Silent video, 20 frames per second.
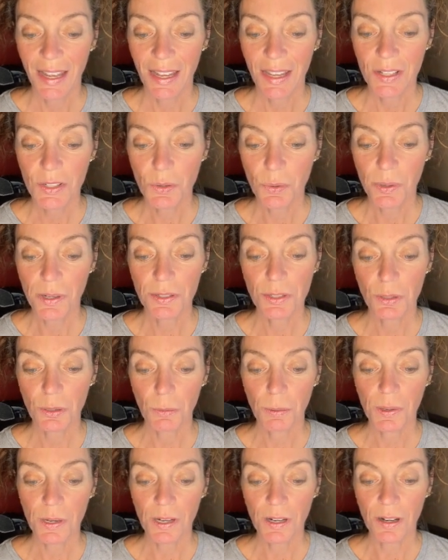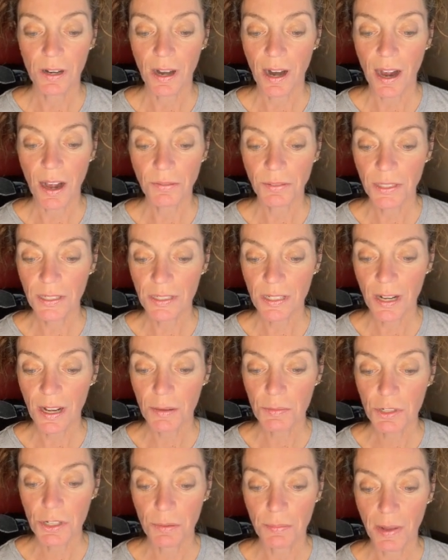is going to appear.
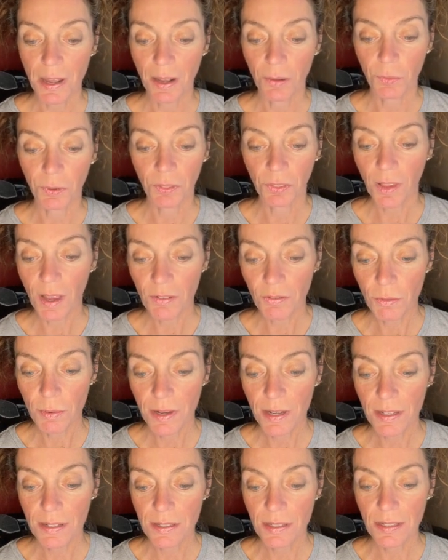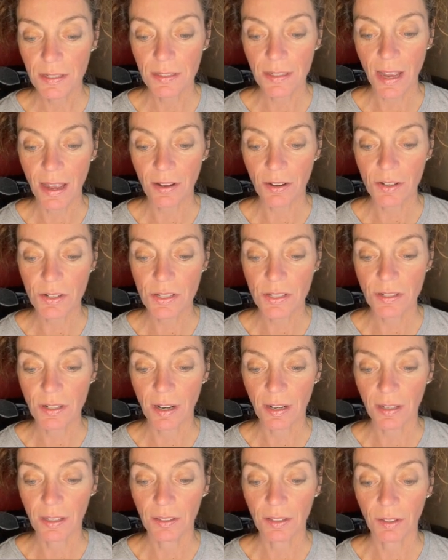Oftentimes you're met with loved ones that are
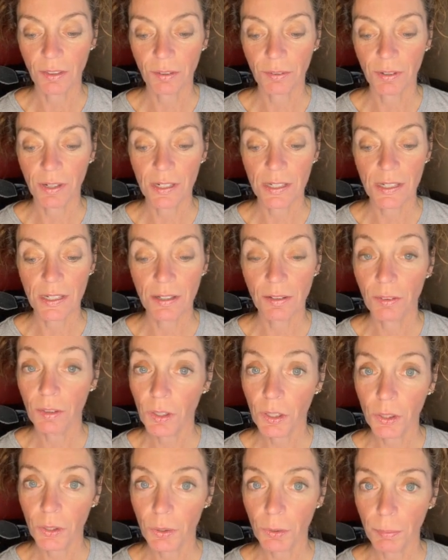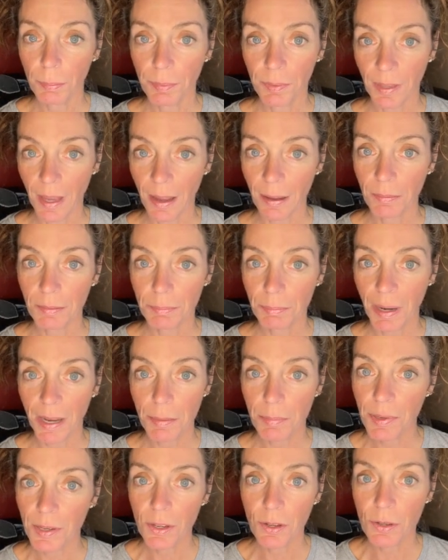stuck in the 3D loop. That
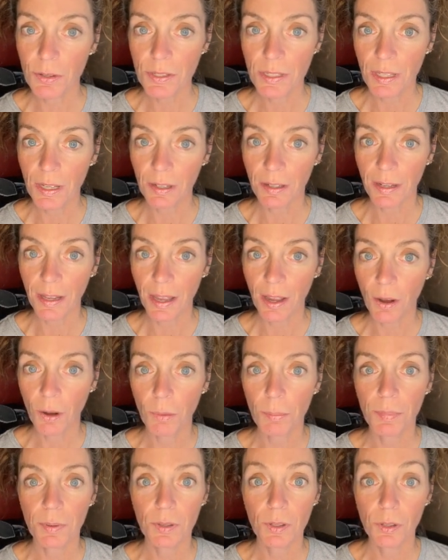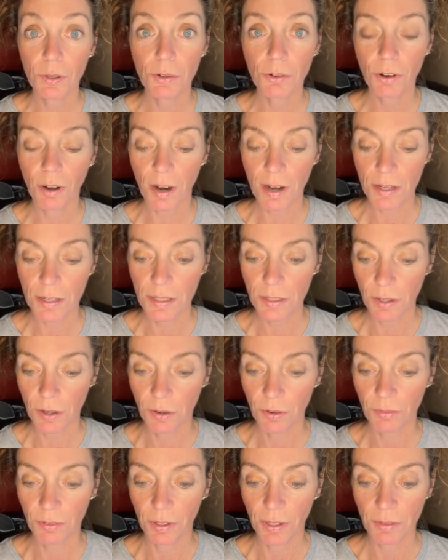might be who's there to help you cross
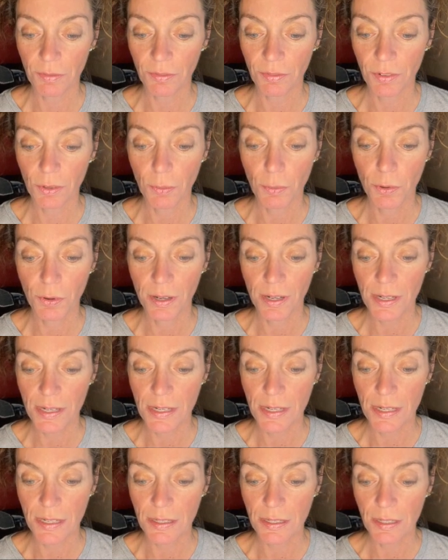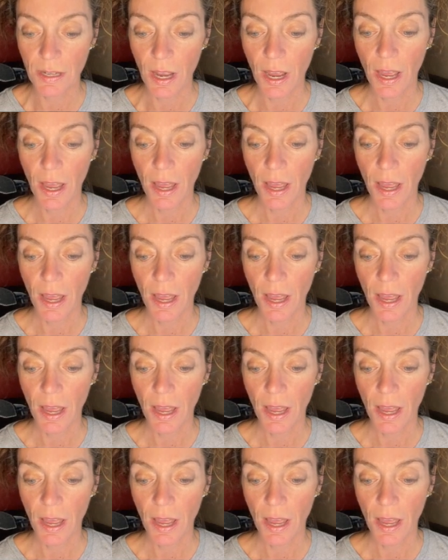over and feel more at ease.